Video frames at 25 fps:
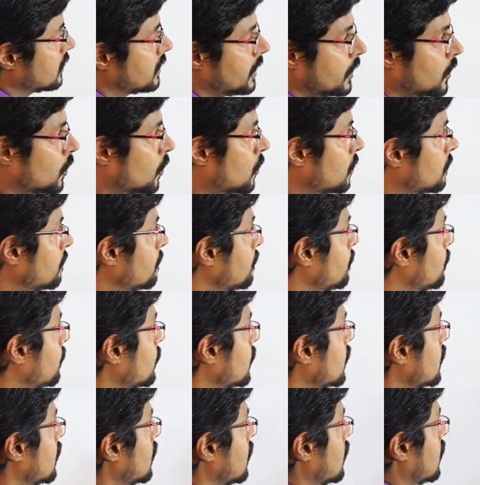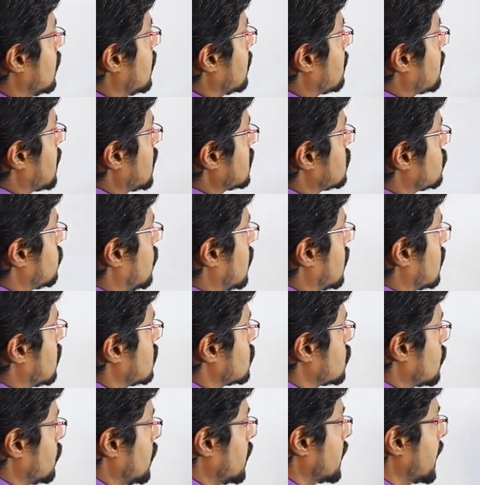0, plus
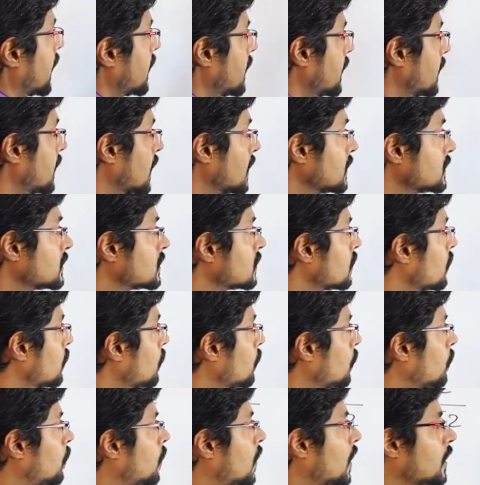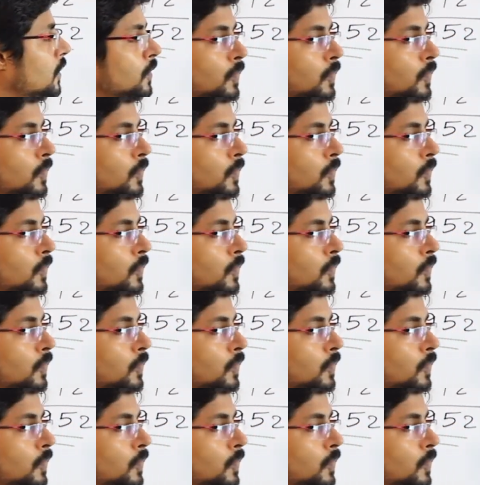1. So we will get it as 1